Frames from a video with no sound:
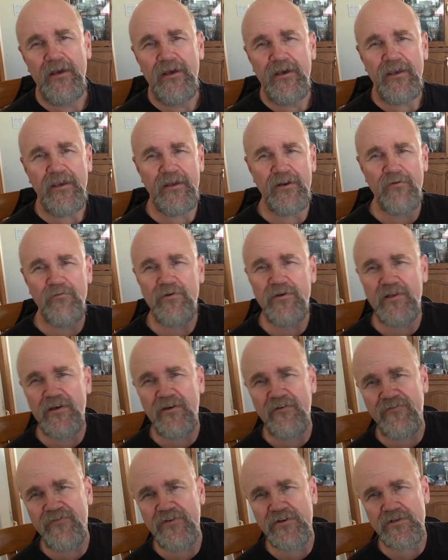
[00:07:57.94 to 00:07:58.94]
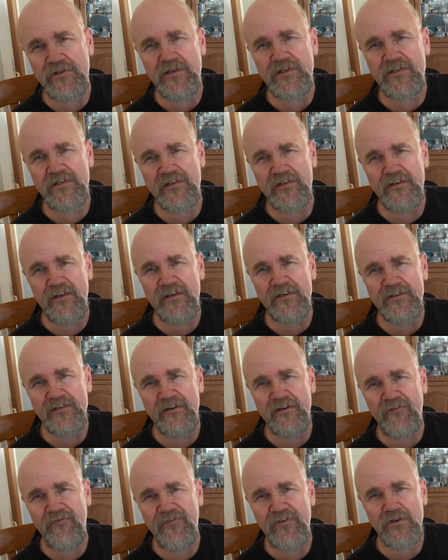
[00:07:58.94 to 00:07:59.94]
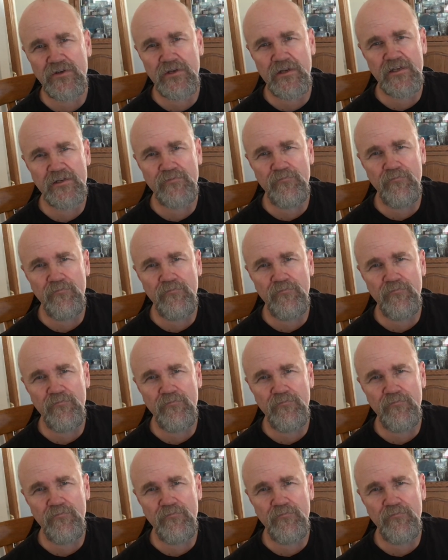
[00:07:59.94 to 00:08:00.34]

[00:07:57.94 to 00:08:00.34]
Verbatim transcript: in a really efficient, this isn't efficient. It's